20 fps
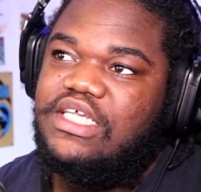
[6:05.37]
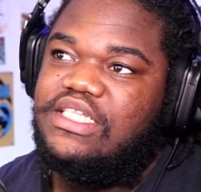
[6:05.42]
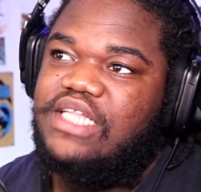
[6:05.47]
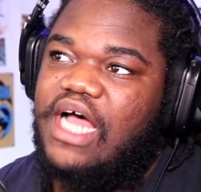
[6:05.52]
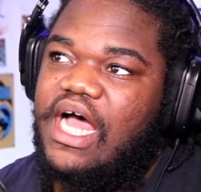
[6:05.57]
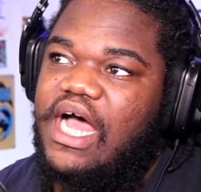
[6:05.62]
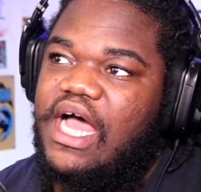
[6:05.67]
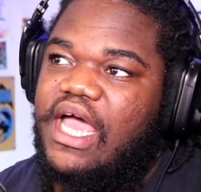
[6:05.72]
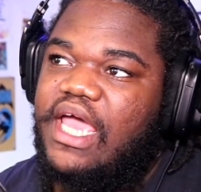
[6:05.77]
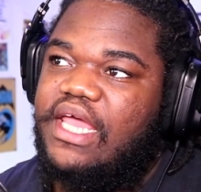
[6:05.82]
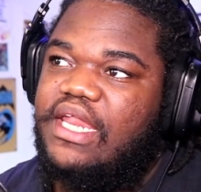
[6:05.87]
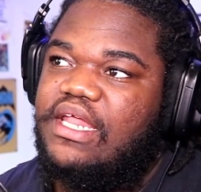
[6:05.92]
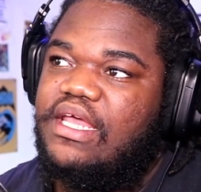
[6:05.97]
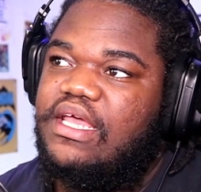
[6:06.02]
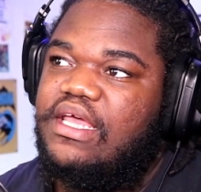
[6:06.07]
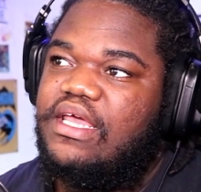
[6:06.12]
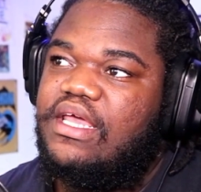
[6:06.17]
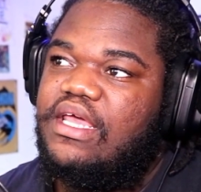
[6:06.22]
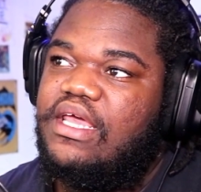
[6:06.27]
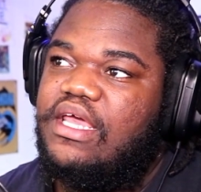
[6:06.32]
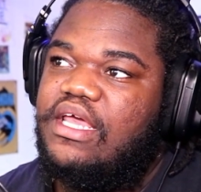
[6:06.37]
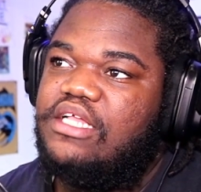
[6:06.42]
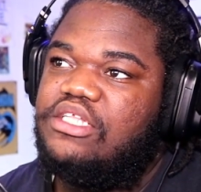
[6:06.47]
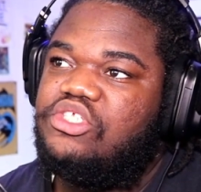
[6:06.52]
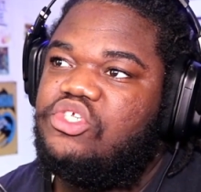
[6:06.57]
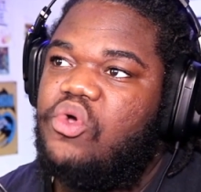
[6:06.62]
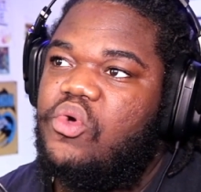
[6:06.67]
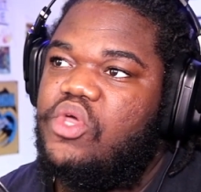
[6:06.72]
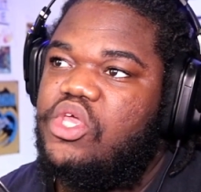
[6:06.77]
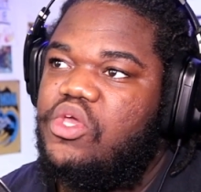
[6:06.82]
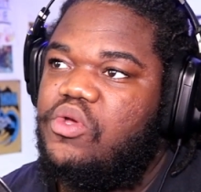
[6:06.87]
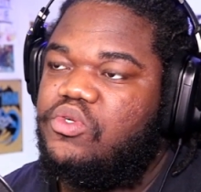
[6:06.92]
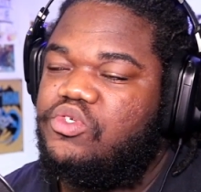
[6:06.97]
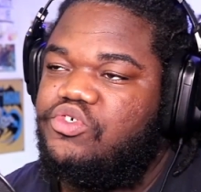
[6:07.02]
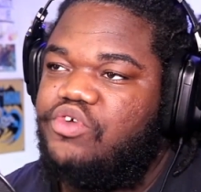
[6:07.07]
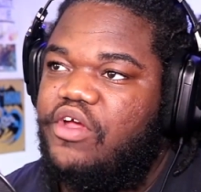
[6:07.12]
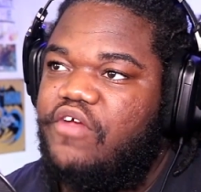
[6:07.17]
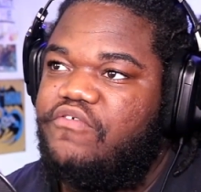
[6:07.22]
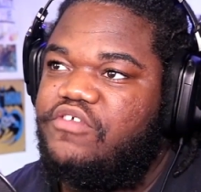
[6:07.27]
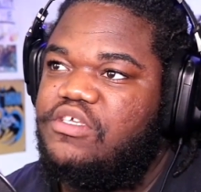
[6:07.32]
died in Tokyo
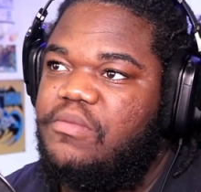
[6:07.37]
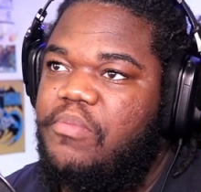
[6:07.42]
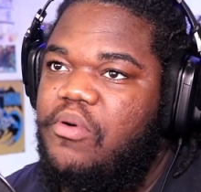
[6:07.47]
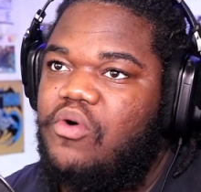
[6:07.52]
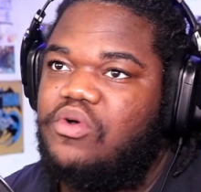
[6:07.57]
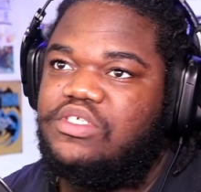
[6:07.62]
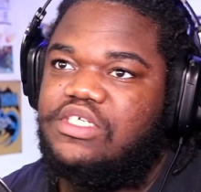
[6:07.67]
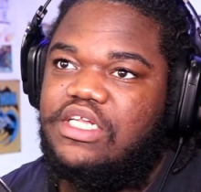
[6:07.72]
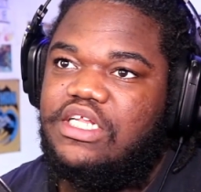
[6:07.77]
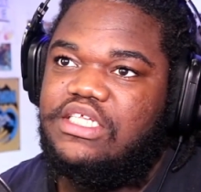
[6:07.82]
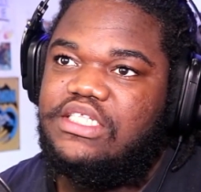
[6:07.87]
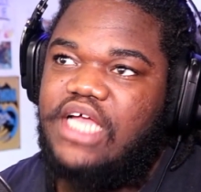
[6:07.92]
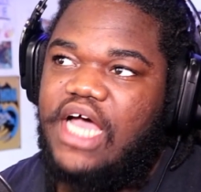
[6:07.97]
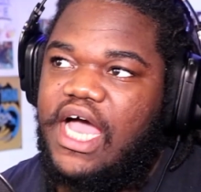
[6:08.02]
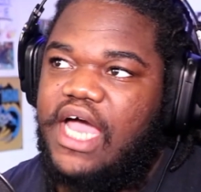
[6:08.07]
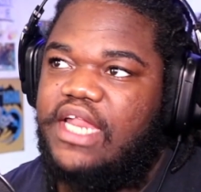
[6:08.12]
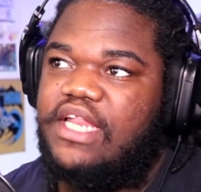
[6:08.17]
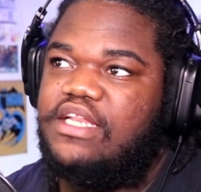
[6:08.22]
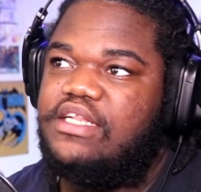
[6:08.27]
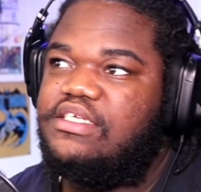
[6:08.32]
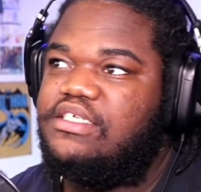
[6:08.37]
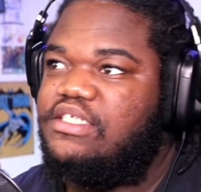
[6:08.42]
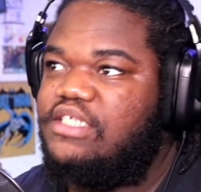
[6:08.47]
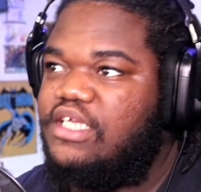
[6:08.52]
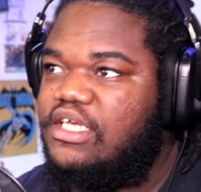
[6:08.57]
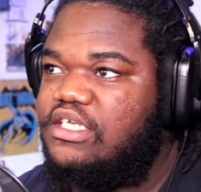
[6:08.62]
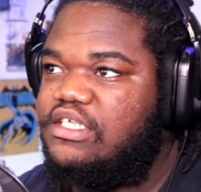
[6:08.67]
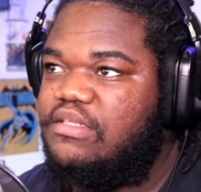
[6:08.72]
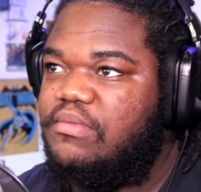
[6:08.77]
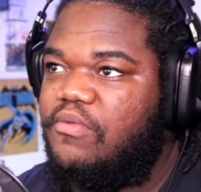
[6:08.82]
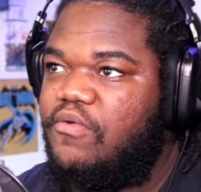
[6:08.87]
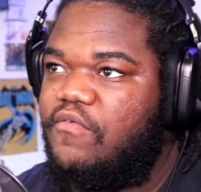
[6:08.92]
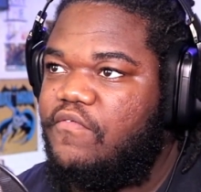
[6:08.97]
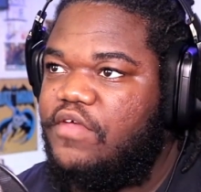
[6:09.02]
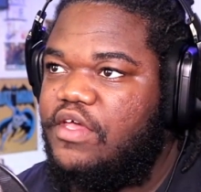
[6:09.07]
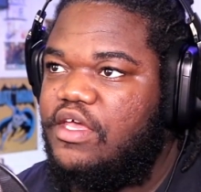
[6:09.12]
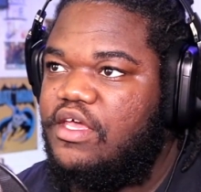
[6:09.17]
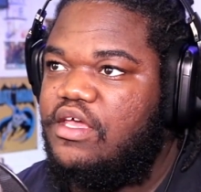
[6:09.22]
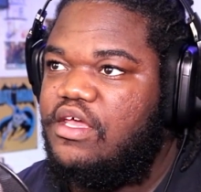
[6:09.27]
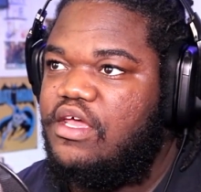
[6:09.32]
Drift. Supposedly died in the sixth
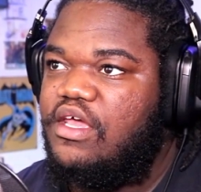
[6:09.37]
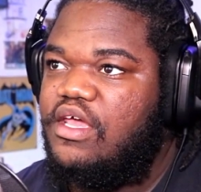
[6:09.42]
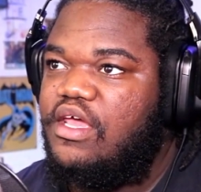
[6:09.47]
movie.